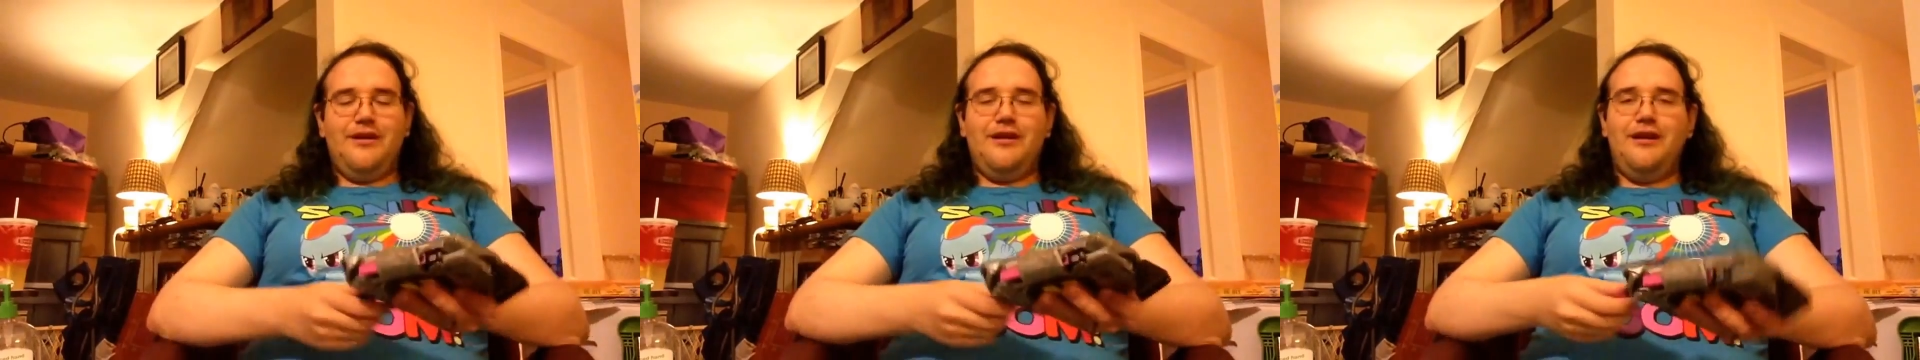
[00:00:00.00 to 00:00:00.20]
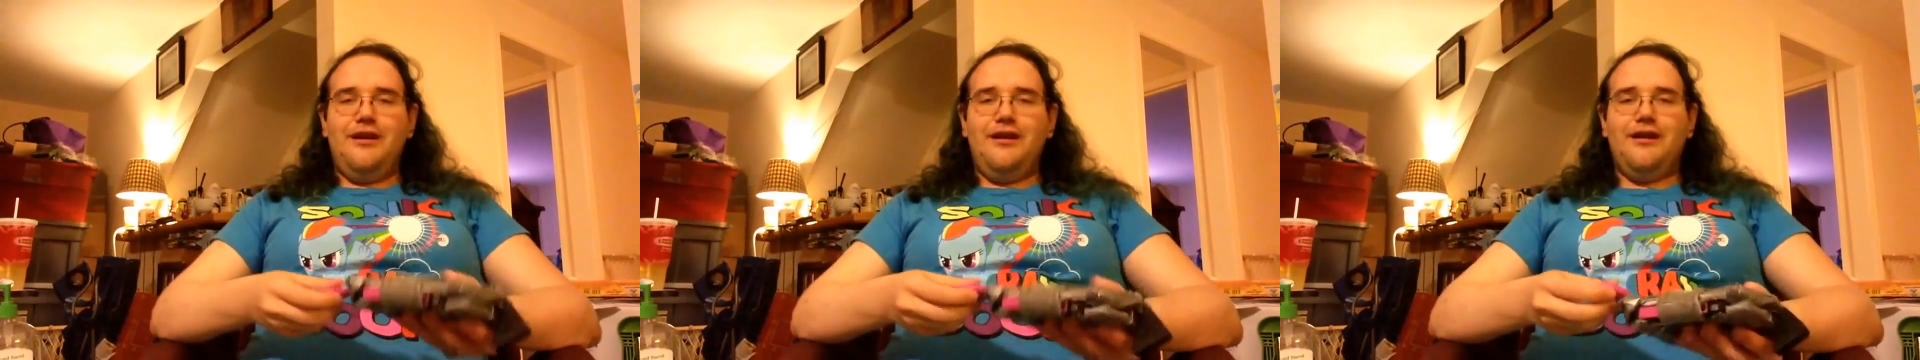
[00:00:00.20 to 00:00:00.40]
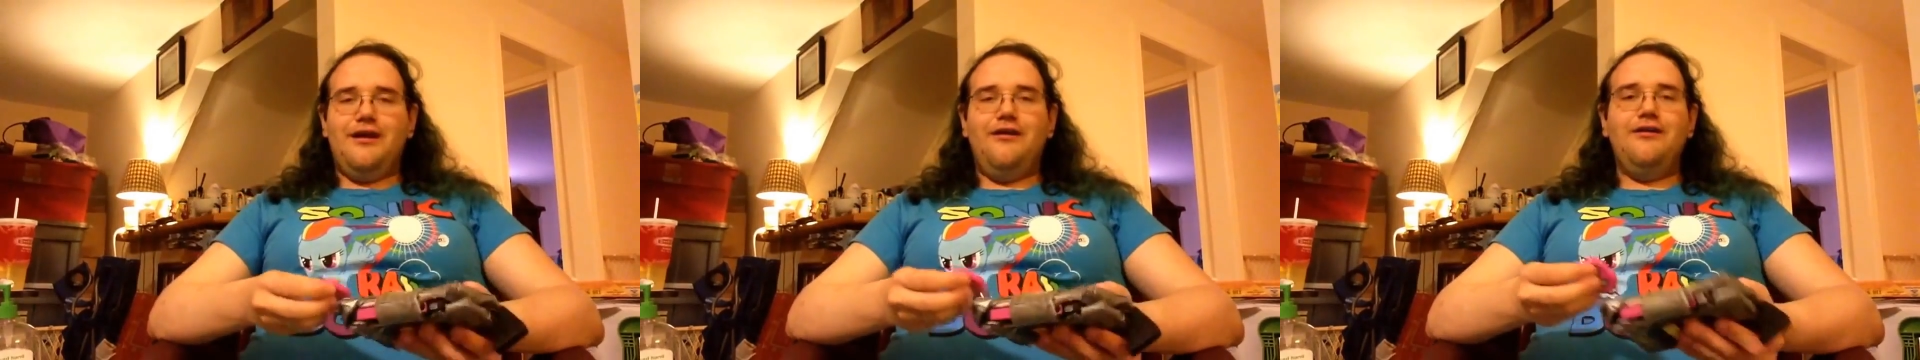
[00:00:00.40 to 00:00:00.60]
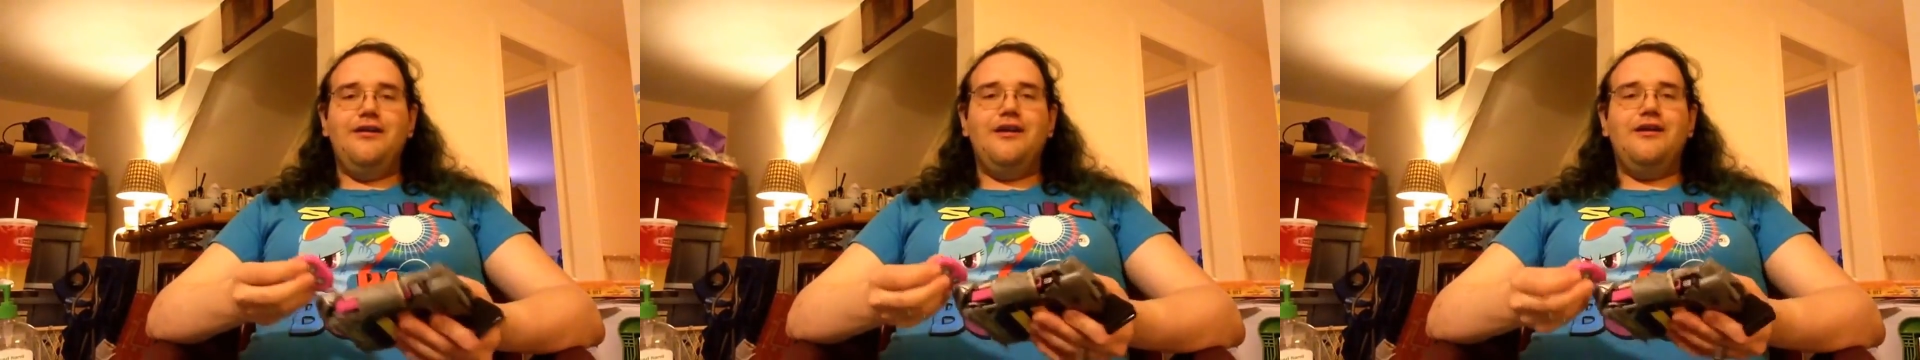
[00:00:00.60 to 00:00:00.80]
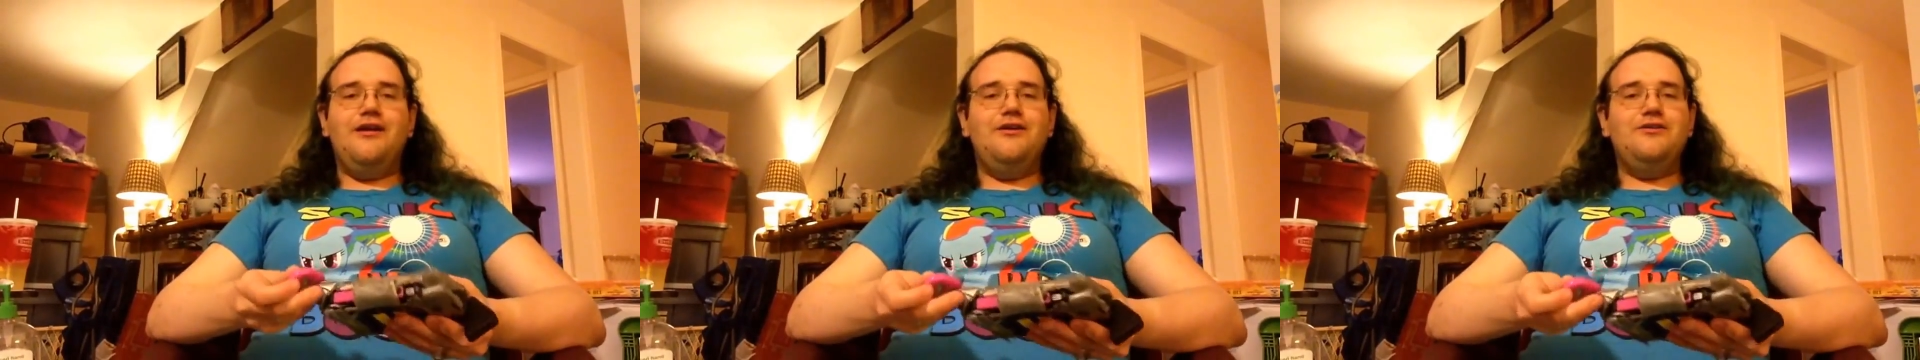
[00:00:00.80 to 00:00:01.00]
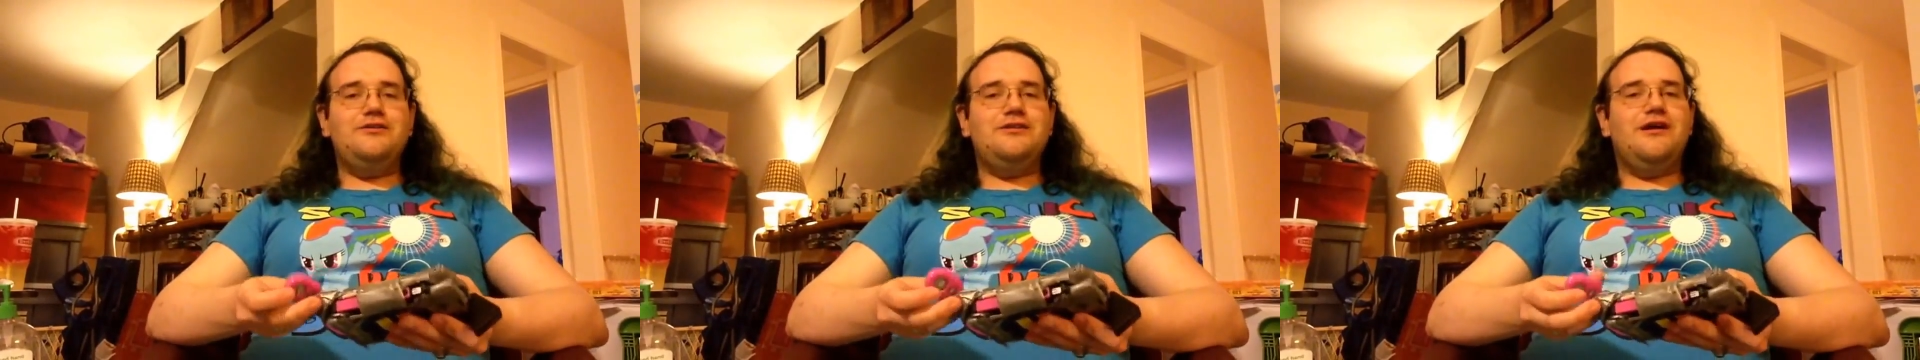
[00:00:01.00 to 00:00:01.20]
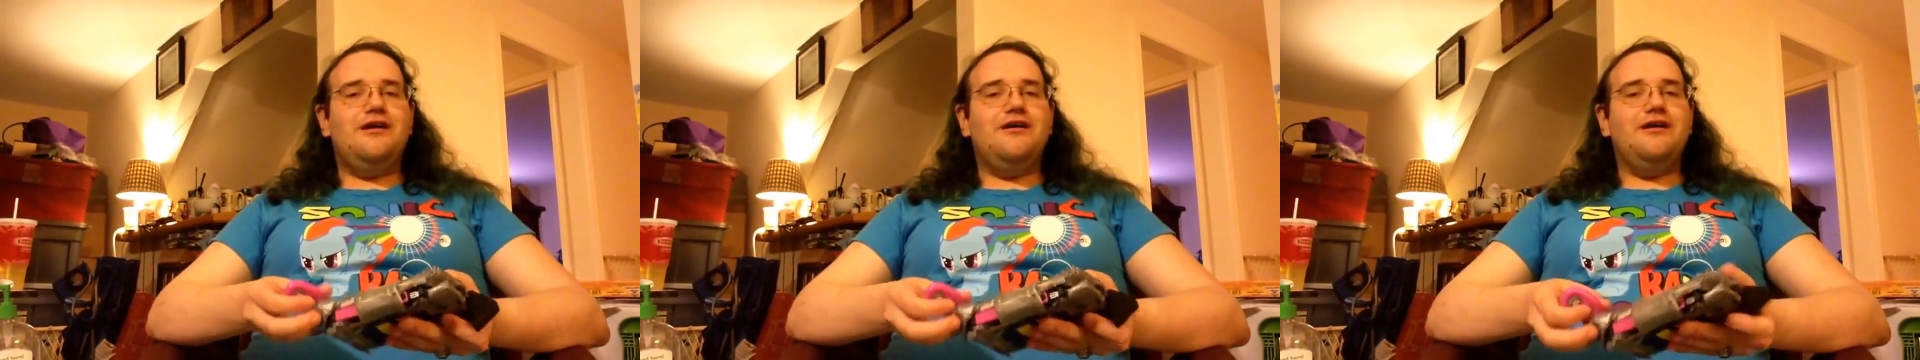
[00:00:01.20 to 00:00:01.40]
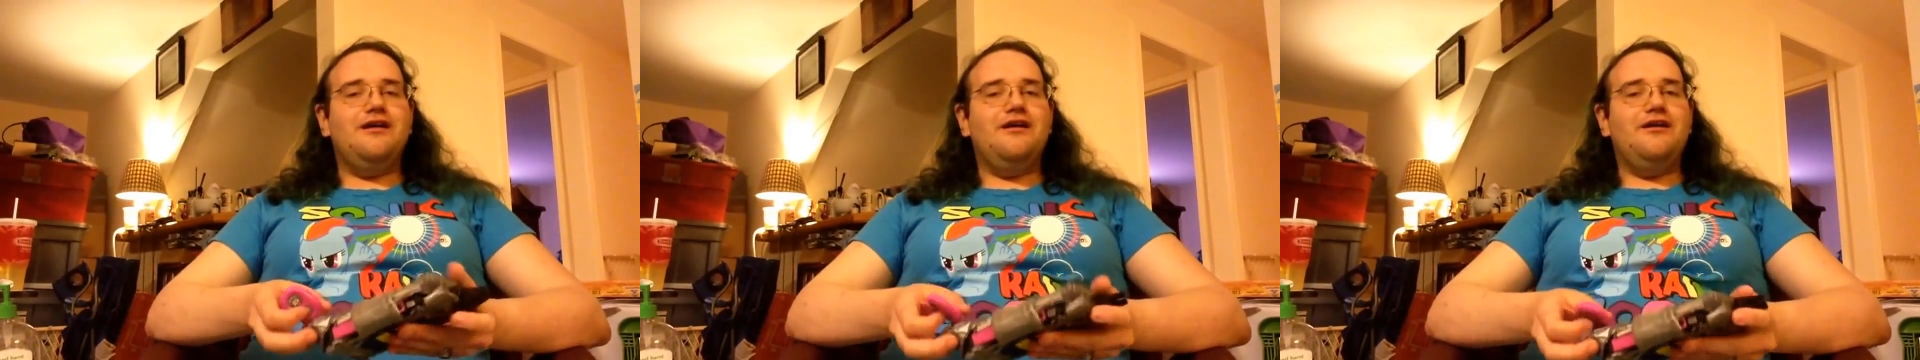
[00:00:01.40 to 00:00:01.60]
There you go, another new
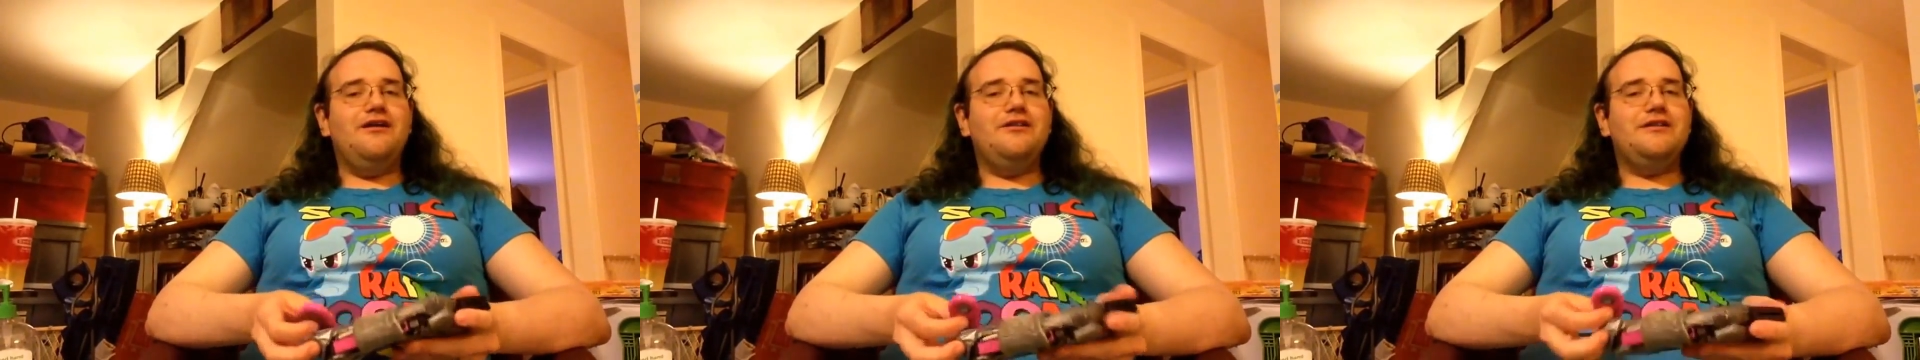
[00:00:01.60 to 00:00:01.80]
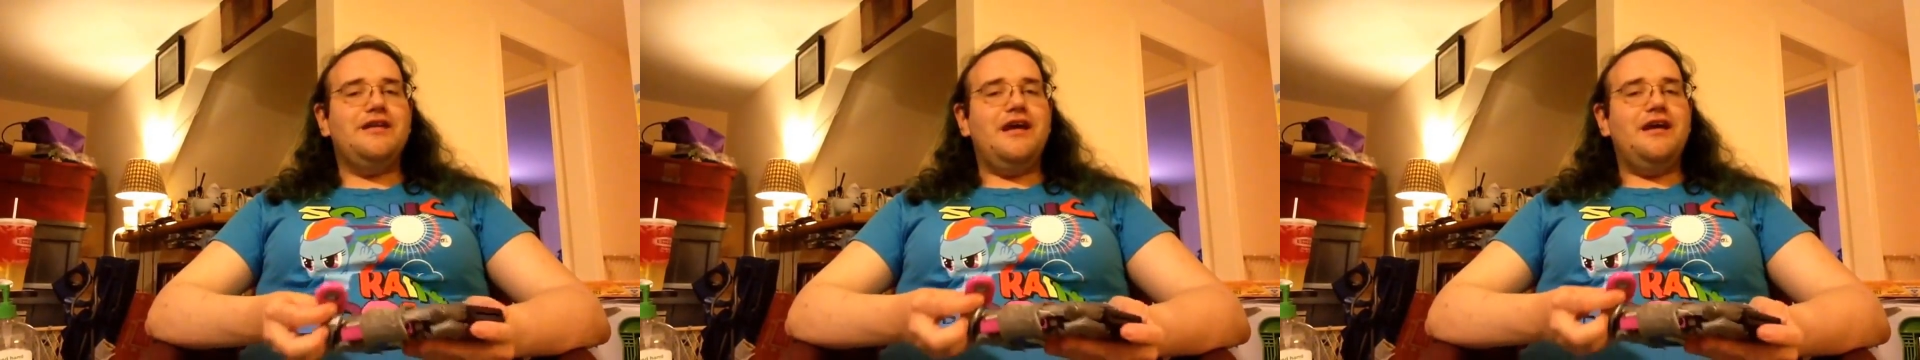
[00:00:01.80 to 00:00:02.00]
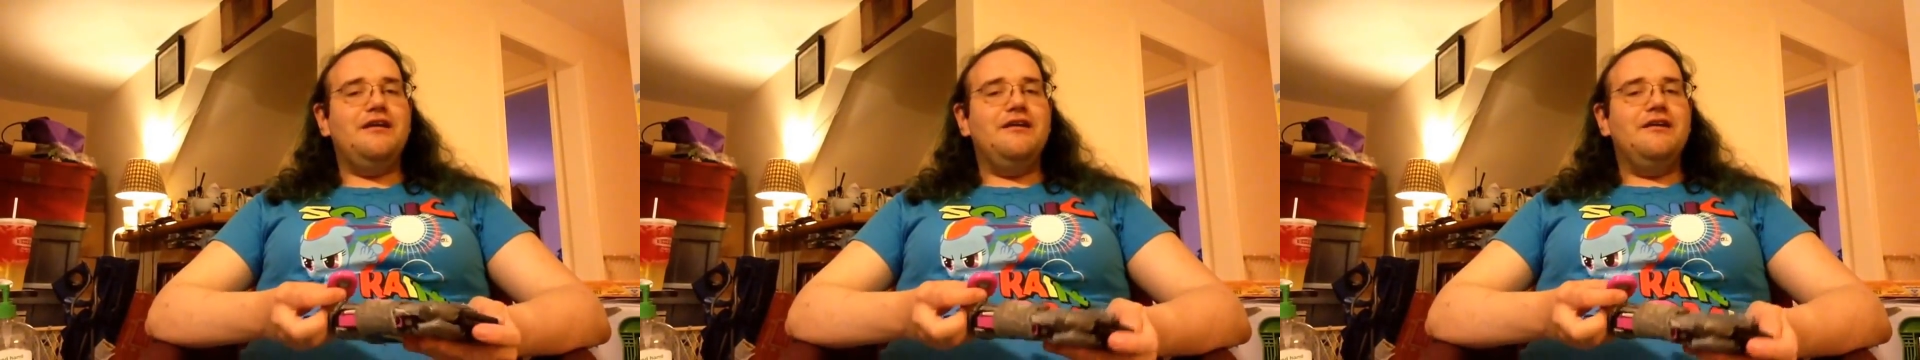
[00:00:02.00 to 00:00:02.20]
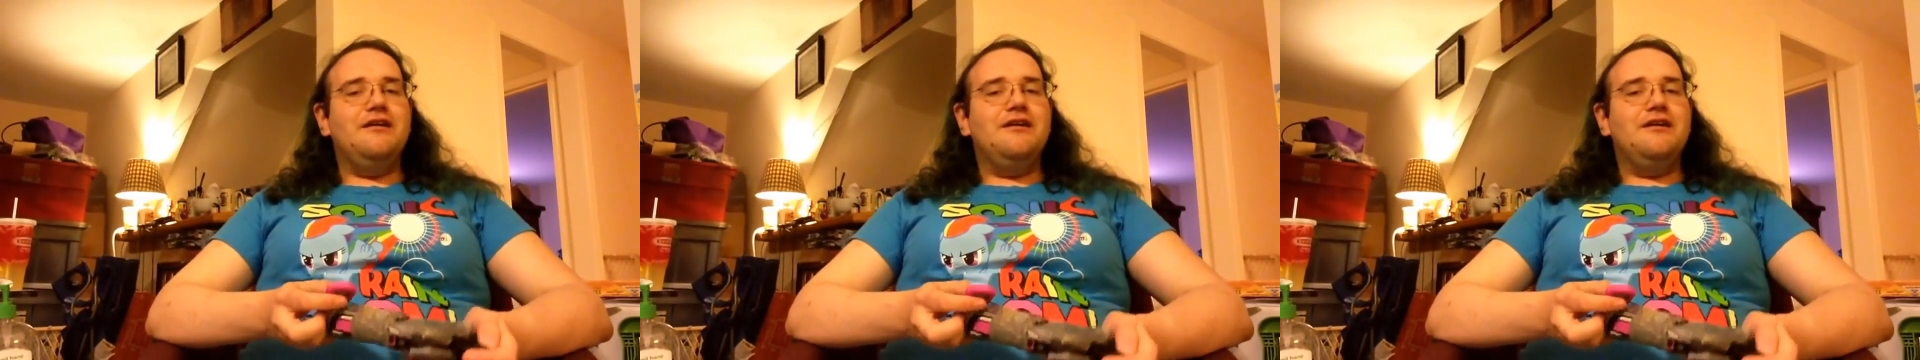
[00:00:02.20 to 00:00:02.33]
song, another new day.